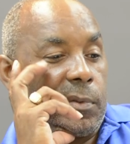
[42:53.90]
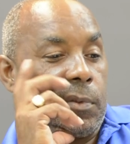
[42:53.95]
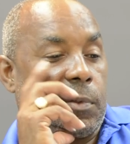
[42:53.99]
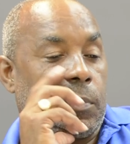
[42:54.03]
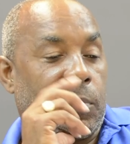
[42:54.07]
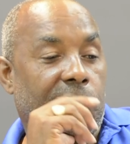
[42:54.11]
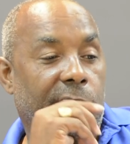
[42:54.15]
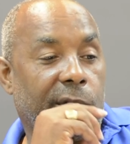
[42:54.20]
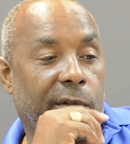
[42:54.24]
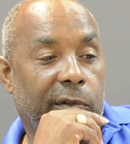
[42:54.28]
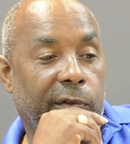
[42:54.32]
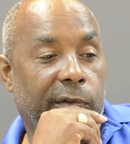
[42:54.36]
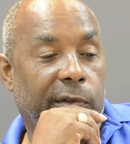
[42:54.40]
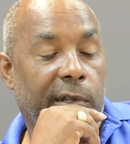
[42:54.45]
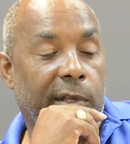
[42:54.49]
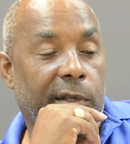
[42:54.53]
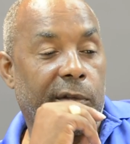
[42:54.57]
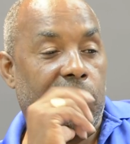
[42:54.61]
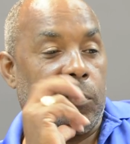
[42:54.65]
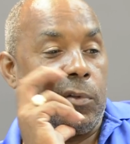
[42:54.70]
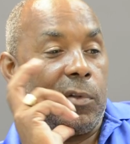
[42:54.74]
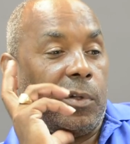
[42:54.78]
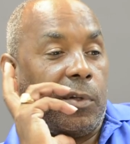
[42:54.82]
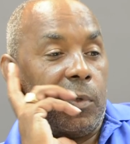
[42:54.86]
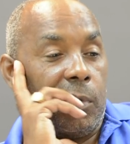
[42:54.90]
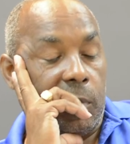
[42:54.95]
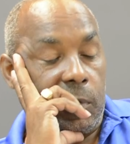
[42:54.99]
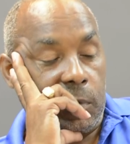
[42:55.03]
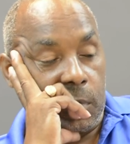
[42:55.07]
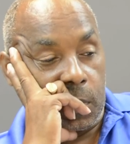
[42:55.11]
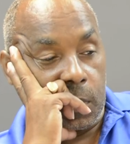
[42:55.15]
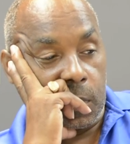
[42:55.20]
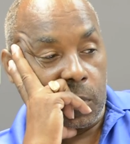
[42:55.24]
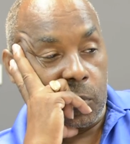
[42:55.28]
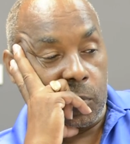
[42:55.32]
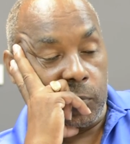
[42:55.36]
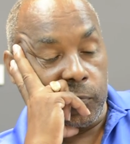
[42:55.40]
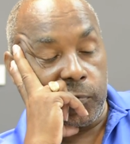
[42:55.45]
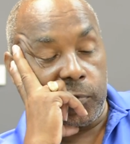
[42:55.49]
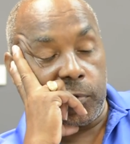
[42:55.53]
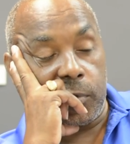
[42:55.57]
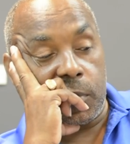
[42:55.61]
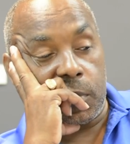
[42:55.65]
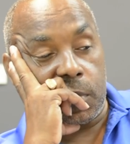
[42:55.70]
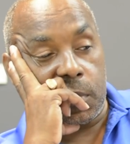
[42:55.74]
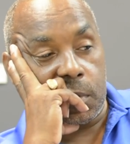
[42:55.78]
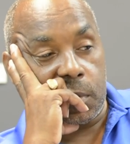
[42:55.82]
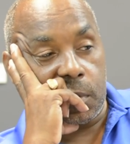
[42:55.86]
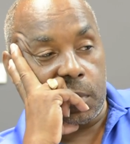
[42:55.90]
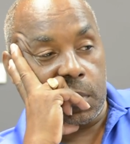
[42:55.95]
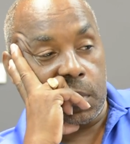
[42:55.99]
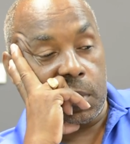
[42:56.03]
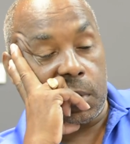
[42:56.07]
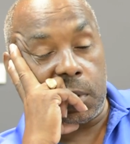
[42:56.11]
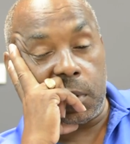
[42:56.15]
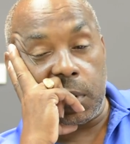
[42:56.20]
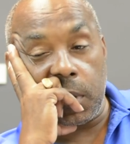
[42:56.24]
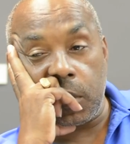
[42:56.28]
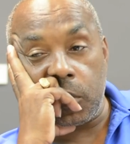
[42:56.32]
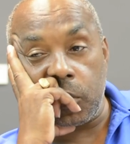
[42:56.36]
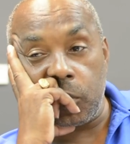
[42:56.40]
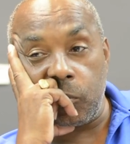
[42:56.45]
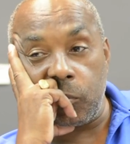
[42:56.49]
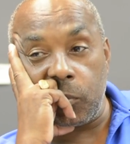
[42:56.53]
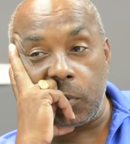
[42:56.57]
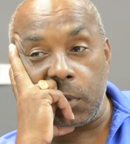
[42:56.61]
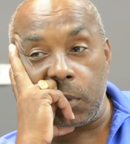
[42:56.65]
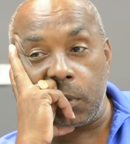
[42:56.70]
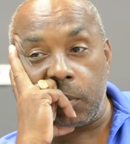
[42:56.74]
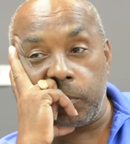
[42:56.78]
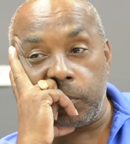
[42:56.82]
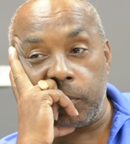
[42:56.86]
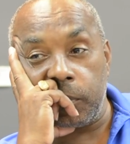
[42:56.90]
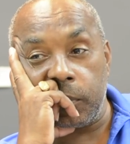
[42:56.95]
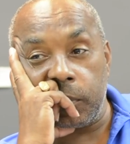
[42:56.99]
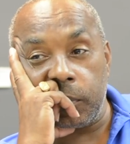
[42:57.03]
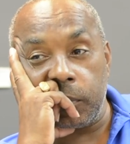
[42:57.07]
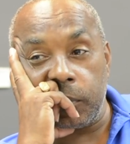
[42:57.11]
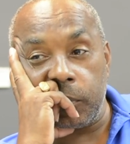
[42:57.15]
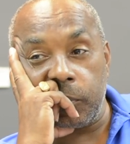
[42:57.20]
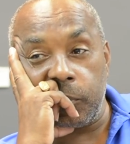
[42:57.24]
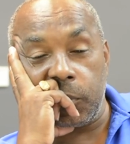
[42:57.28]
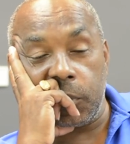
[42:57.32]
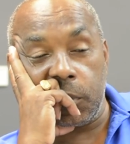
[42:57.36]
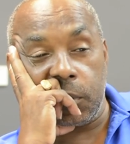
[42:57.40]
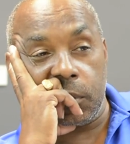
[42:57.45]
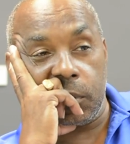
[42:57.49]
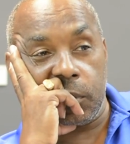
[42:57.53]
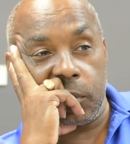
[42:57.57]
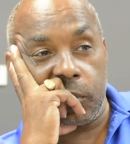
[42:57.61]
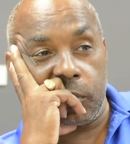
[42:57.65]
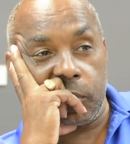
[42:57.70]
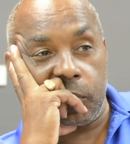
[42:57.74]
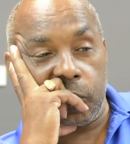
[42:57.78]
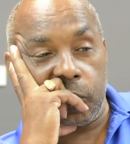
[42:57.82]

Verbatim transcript: you know, then you know, then your first international game. I mean,